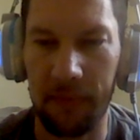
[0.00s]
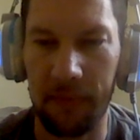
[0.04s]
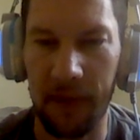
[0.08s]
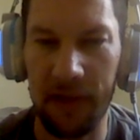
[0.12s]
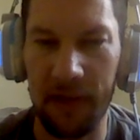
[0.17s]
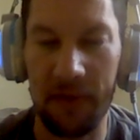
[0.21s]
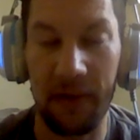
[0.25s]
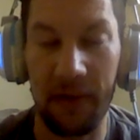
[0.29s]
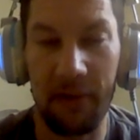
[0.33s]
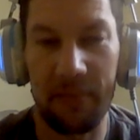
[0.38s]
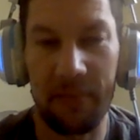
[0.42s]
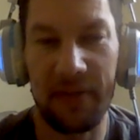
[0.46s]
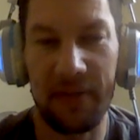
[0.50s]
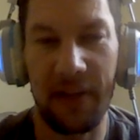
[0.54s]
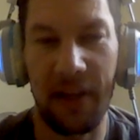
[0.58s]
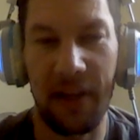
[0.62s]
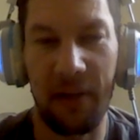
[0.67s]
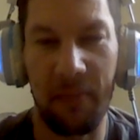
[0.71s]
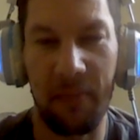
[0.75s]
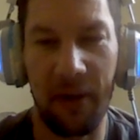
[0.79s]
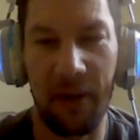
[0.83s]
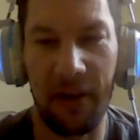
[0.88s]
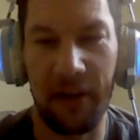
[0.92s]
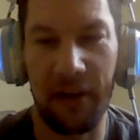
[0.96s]
That's what I'm
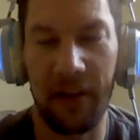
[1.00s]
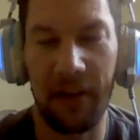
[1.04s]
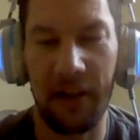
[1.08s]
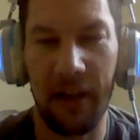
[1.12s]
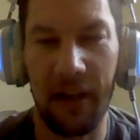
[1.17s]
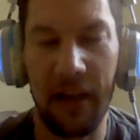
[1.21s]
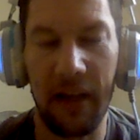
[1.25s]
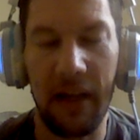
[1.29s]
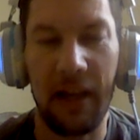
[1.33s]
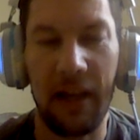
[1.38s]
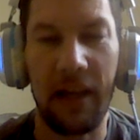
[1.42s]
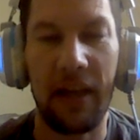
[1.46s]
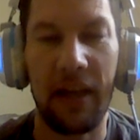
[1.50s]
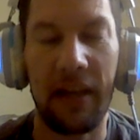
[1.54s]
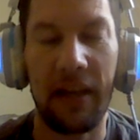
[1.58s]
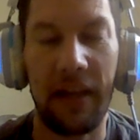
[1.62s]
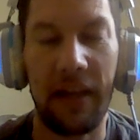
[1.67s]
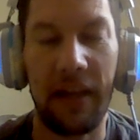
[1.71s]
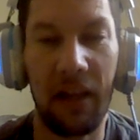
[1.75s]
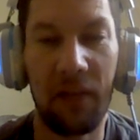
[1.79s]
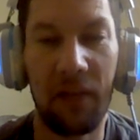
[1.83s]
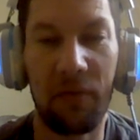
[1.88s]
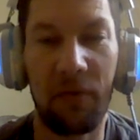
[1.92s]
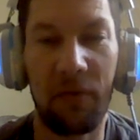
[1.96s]
saying, Mark.
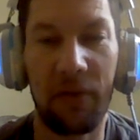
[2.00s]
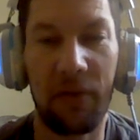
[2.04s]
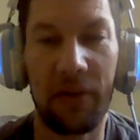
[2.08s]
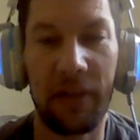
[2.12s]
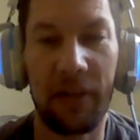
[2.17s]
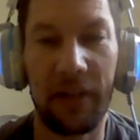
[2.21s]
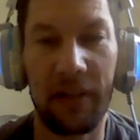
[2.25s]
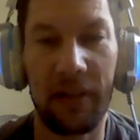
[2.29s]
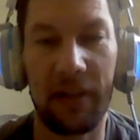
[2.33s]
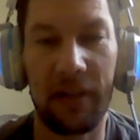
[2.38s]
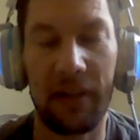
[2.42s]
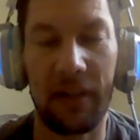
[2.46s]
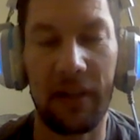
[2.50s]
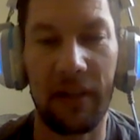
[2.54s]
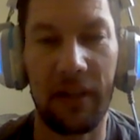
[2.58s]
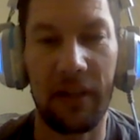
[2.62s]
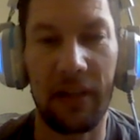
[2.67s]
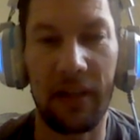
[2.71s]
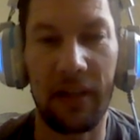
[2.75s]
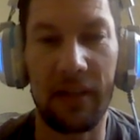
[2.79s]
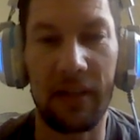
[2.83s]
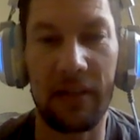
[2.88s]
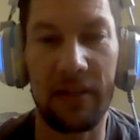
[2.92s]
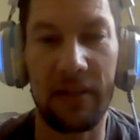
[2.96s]
California
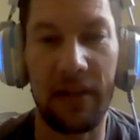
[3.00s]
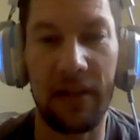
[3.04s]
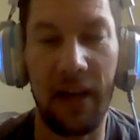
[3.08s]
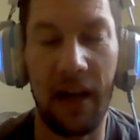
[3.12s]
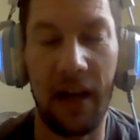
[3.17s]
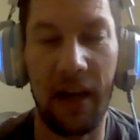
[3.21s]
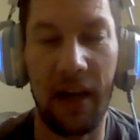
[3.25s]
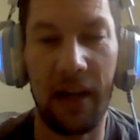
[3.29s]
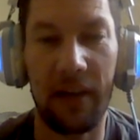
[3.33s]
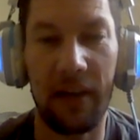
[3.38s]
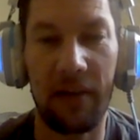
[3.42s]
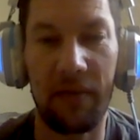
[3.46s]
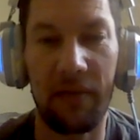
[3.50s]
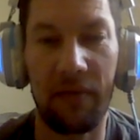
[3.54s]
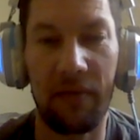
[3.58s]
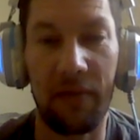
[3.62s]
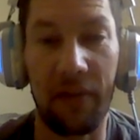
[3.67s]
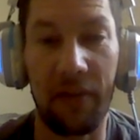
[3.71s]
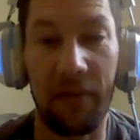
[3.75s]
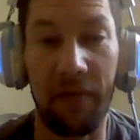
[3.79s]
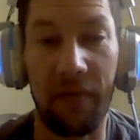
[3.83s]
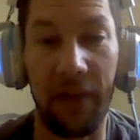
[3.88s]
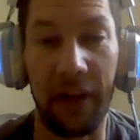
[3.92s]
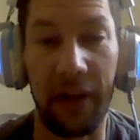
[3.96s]
is not for
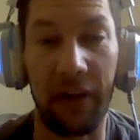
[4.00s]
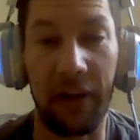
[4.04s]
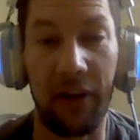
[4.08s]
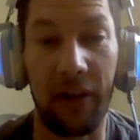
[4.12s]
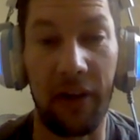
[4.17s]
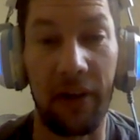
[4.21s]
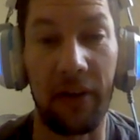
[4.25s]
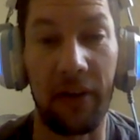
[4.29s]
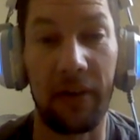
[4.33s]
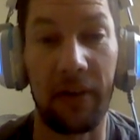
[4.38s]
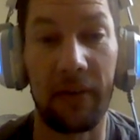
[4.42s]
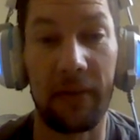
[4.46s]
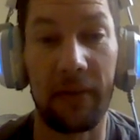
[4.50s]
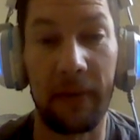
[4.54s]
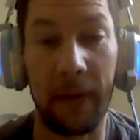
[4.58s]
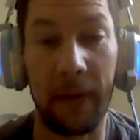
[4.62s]
the faint of heart.